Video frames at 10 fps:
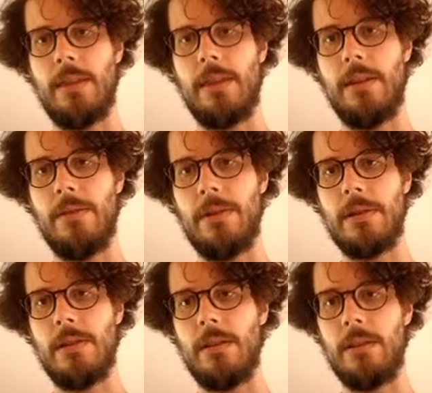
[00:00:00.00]
the
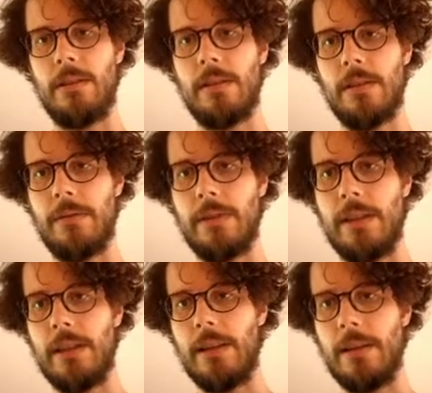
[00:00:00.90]
result of
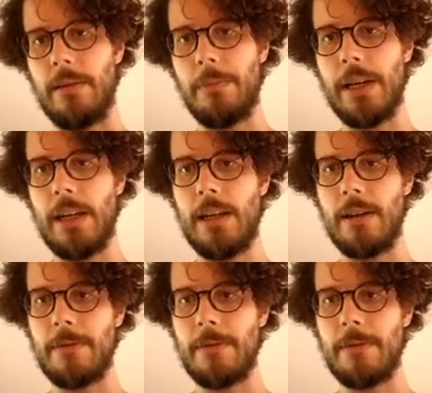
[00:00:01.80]
the peg.